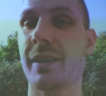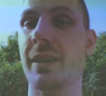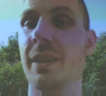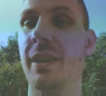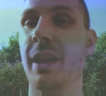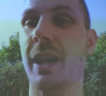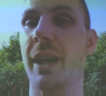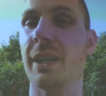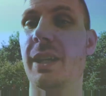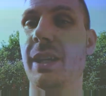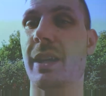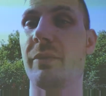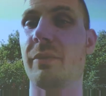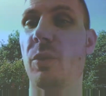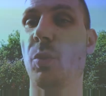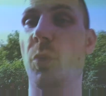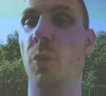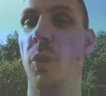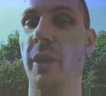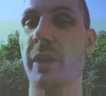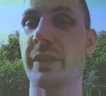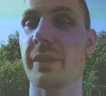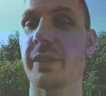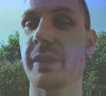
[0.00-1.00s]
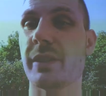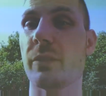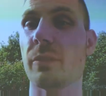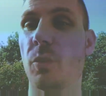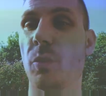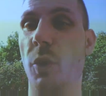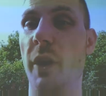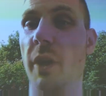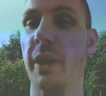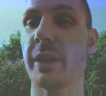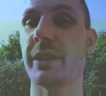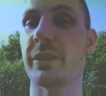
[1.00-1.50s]
and have a
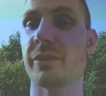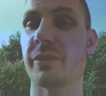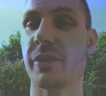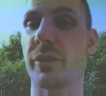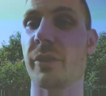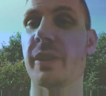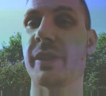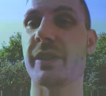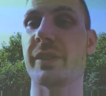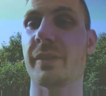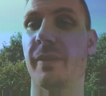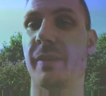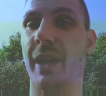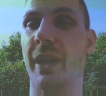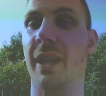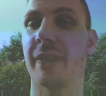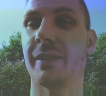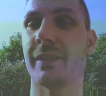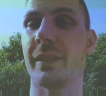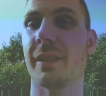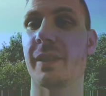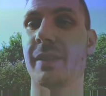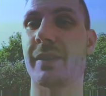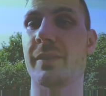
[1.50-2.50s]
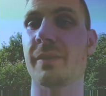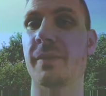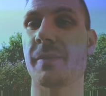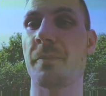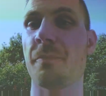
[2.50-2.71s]
wider choice of candidates,